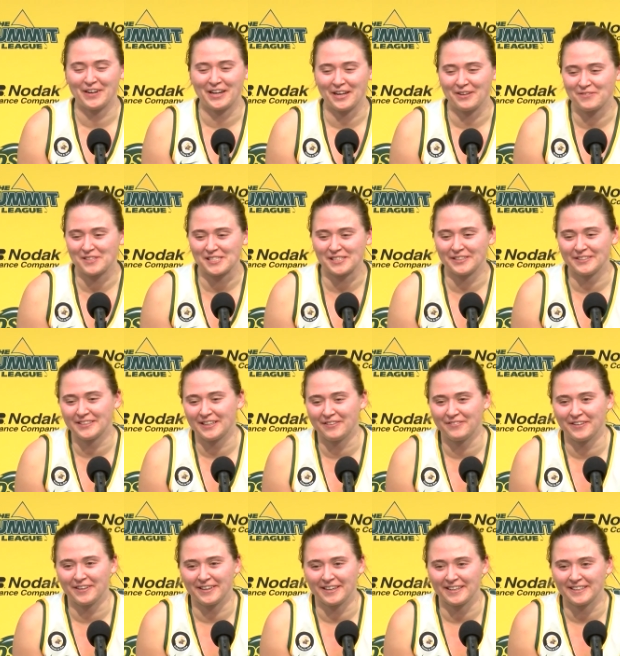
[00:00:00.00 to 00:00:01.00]
but I'm still
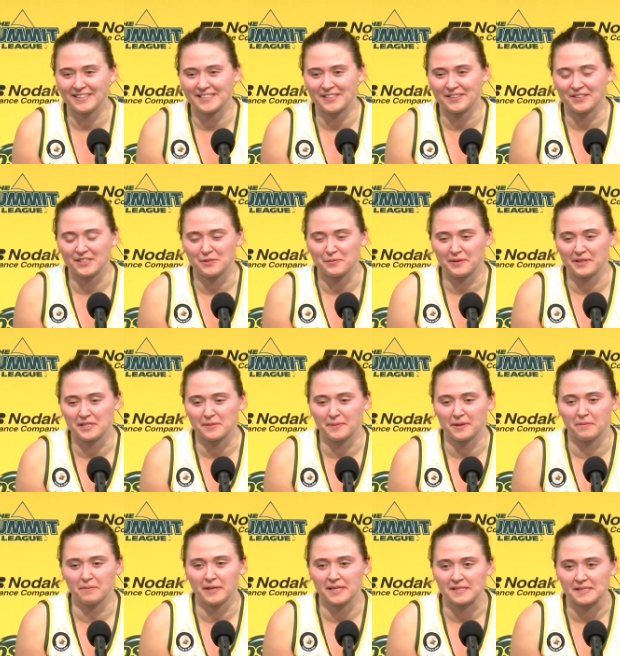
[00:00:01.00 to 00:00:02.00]
loving it. So it's it's
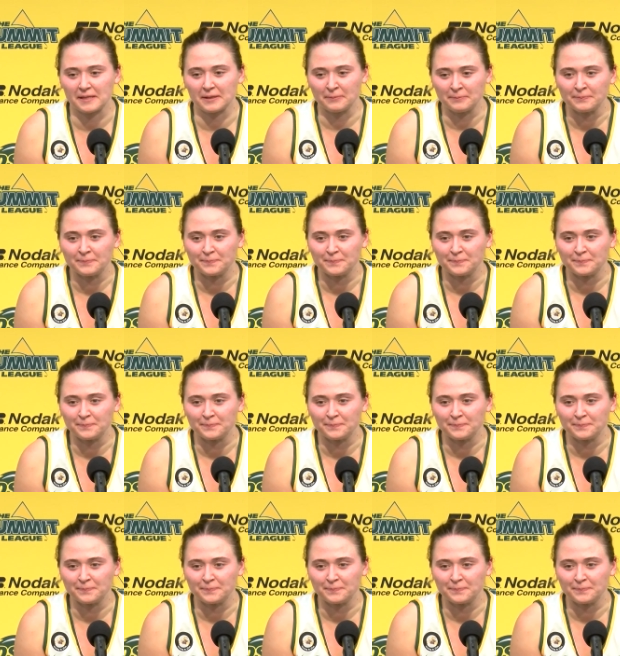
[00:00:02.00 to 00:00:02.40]
been a blessing.